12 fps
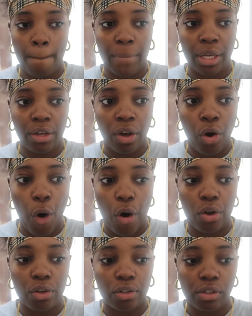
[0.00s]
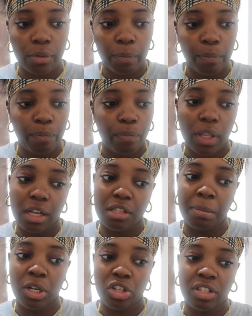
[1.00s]
because as
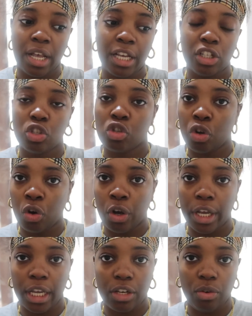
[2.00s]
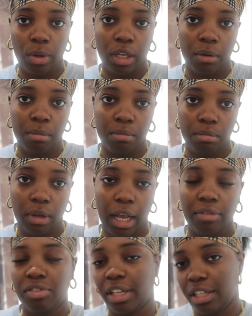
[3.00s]
much as I enjoy doing,
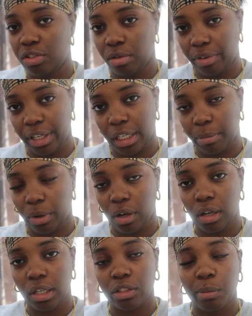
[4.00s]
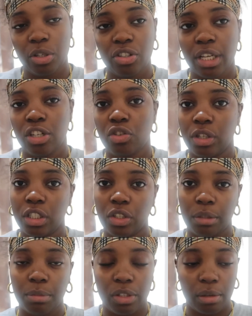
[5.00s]
I've said this already, but as much as I enjoy
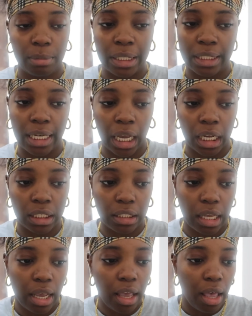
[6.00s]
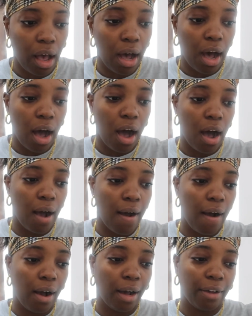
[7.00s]
doing Music Mondays,
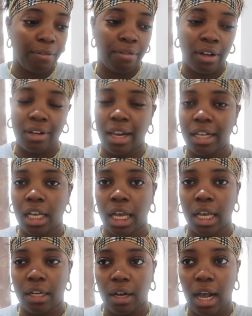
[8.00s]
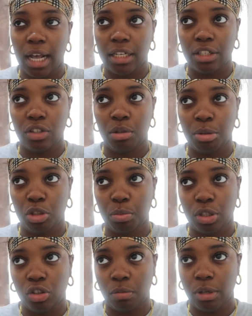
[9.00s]
I felt like I added too much
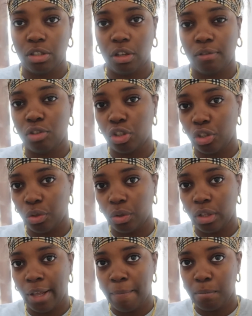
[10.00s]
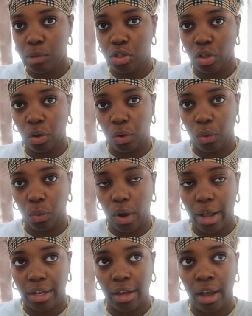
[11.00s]
pressure on myself to do them, so
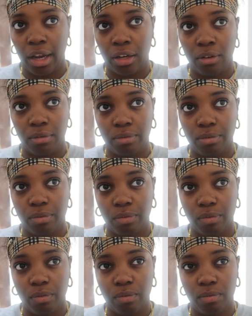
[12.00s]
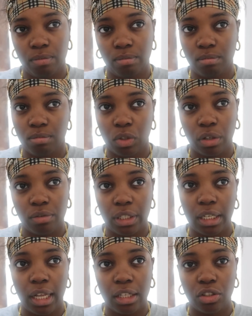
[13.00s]
I kind of don't
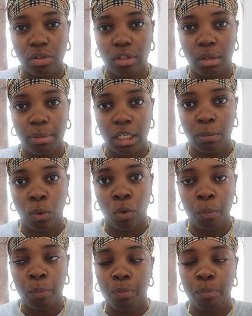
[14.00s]
really like doing them anymore.